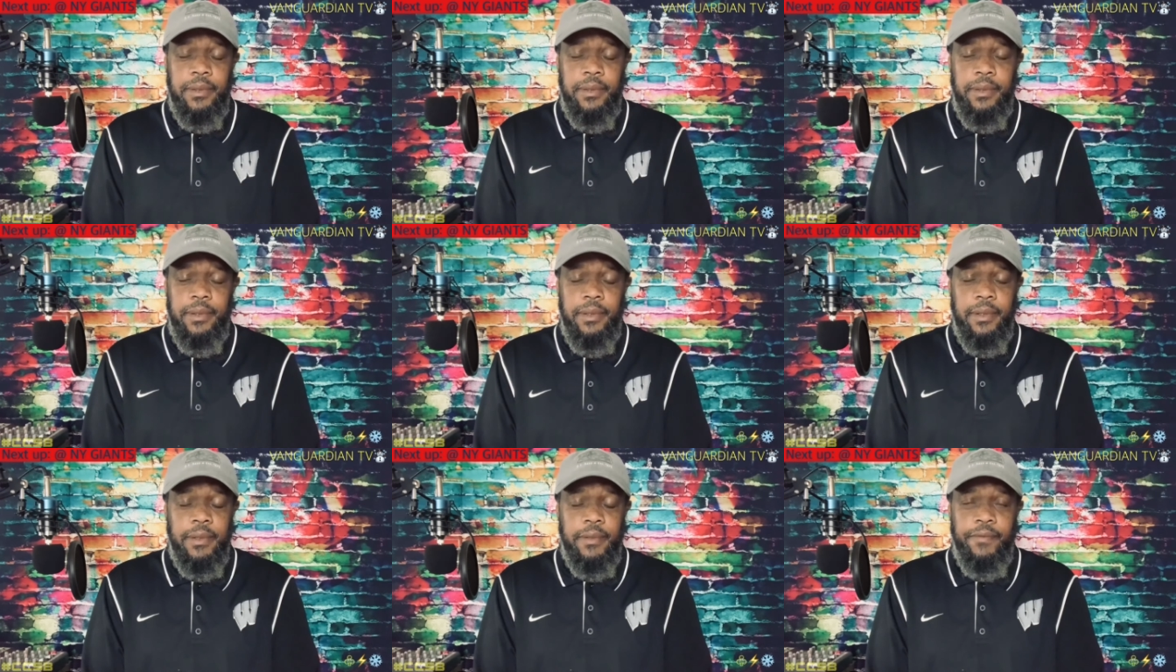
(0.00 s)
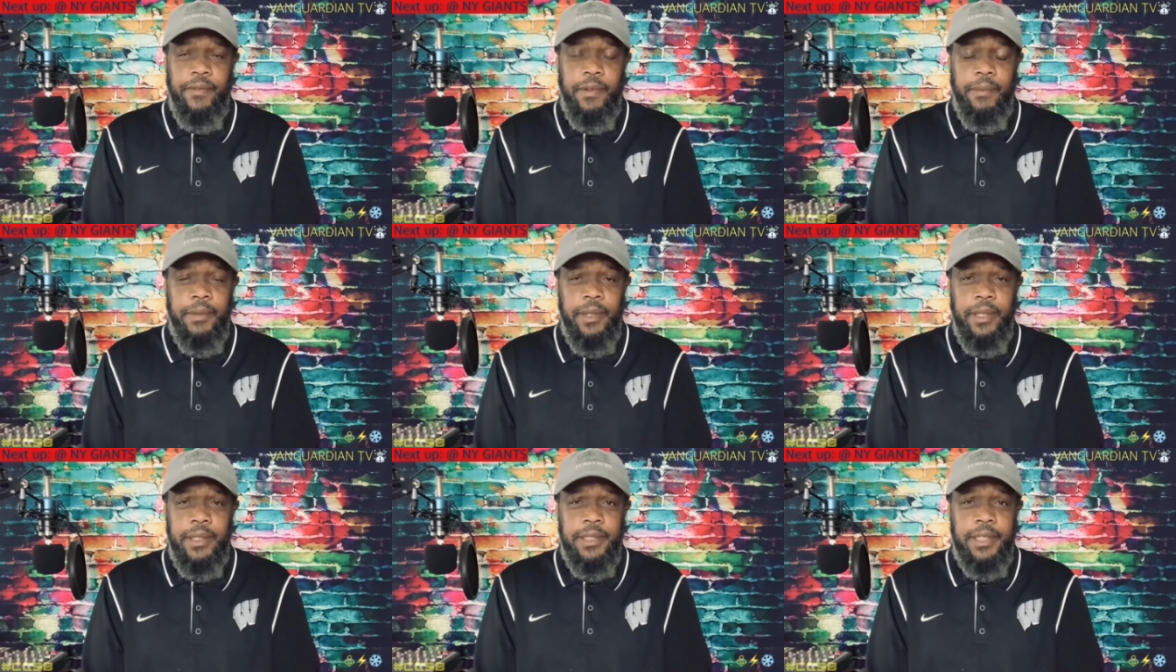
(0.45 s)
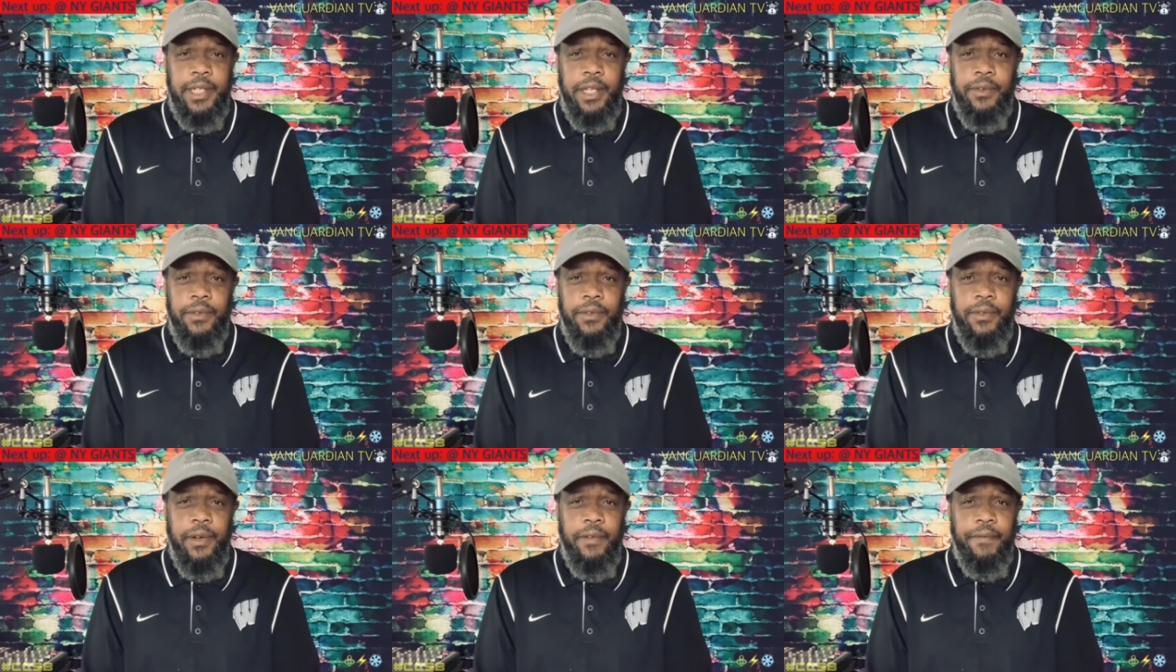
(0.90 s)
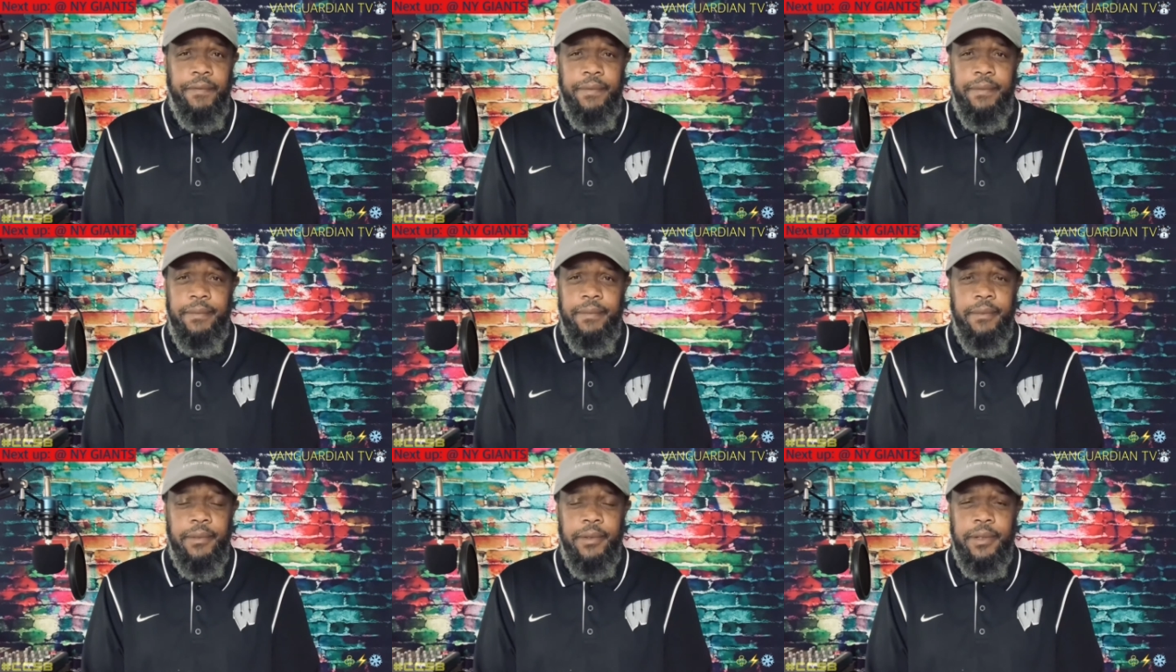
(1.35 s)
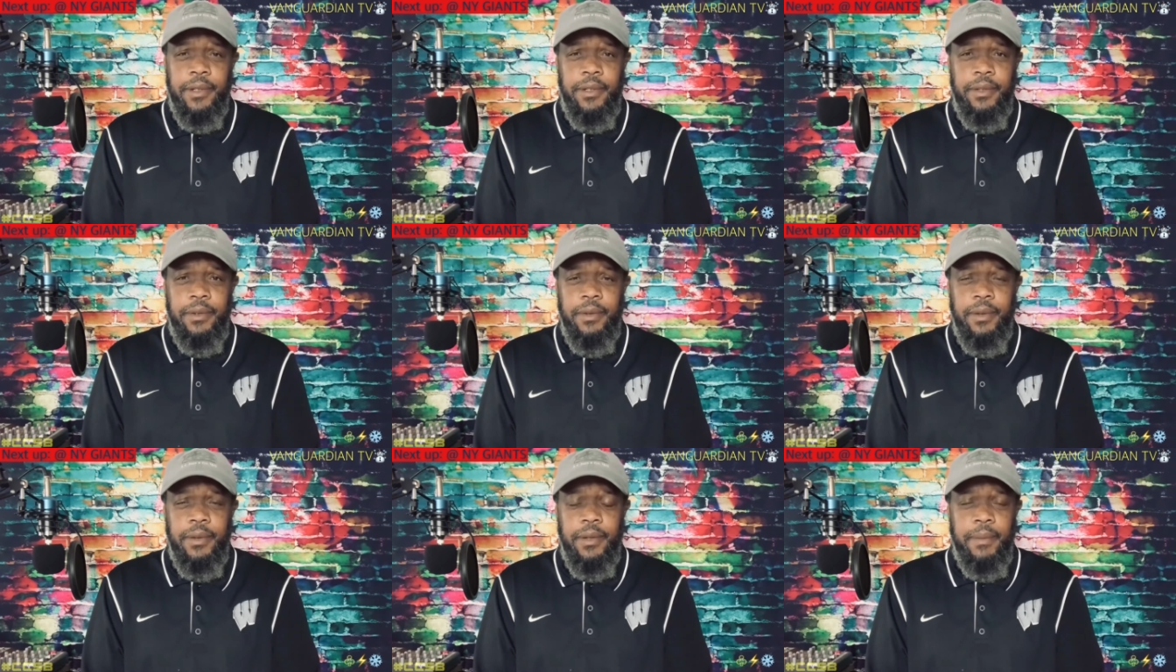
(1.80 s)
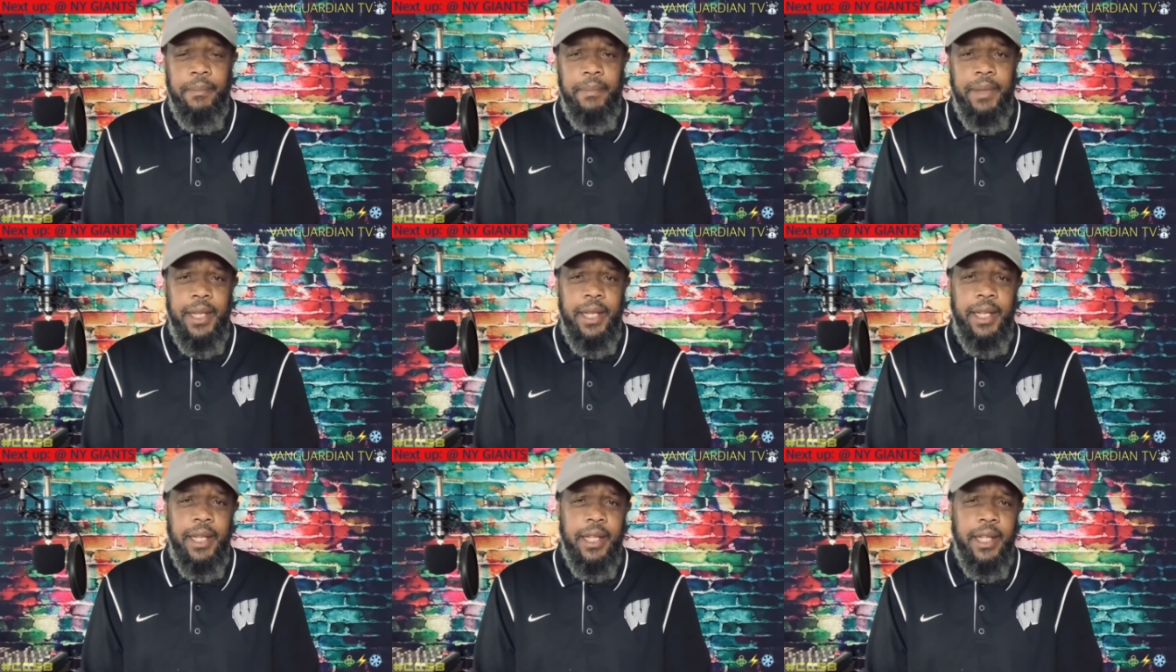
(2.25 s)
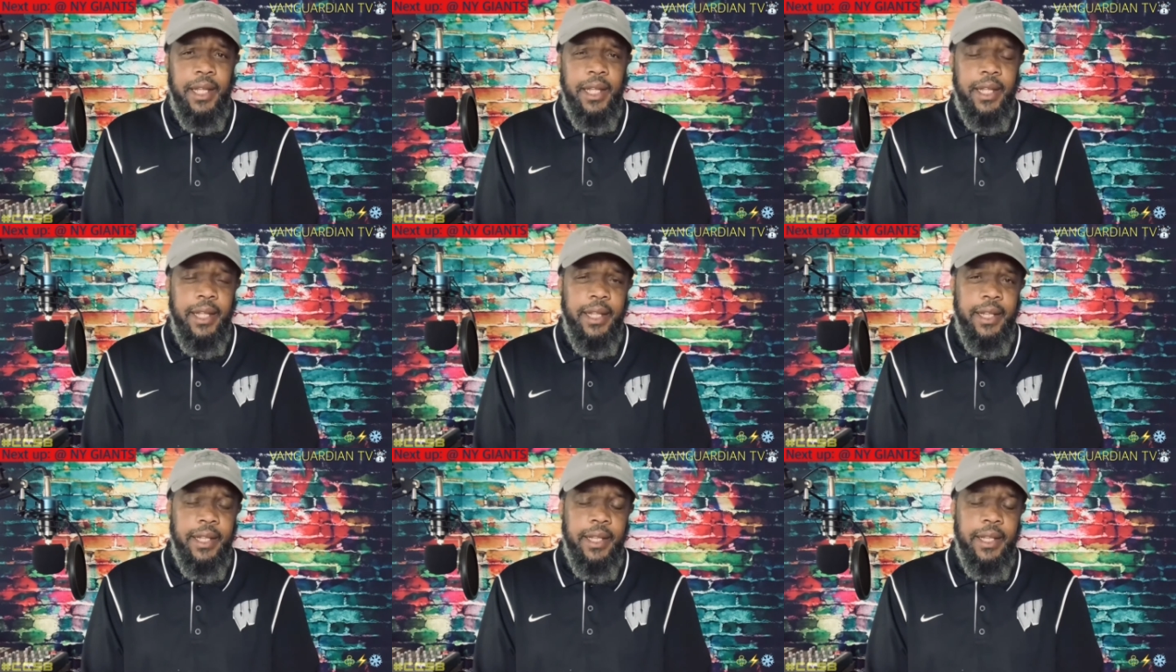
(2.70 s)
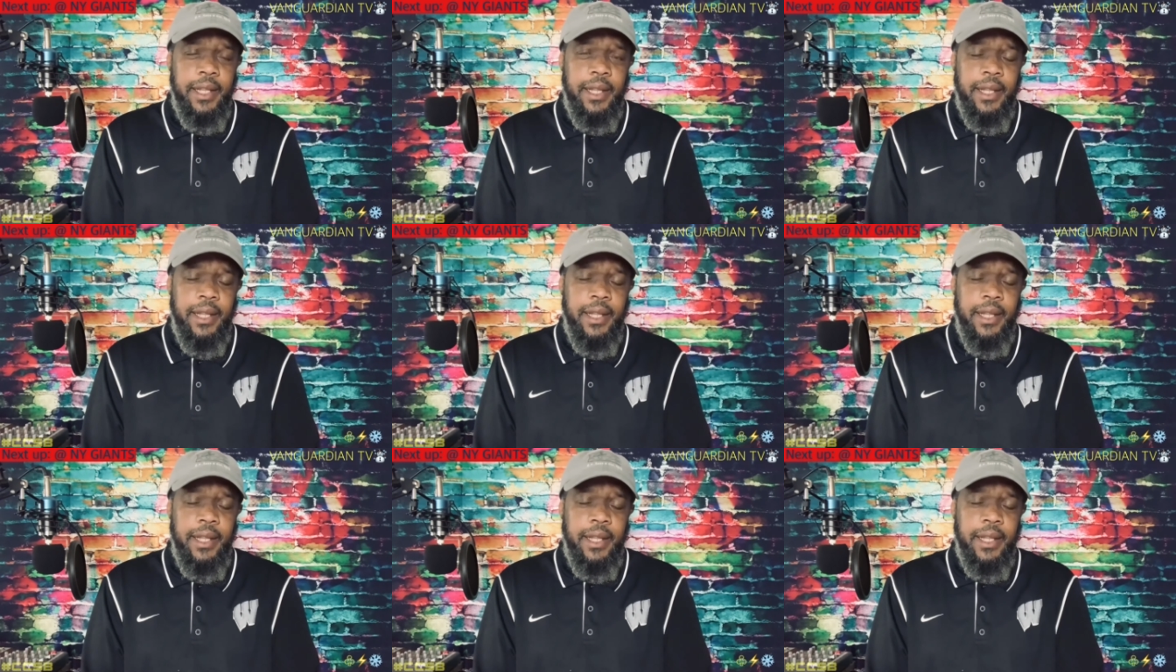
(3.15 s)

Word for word: from the tenor of the, the, media and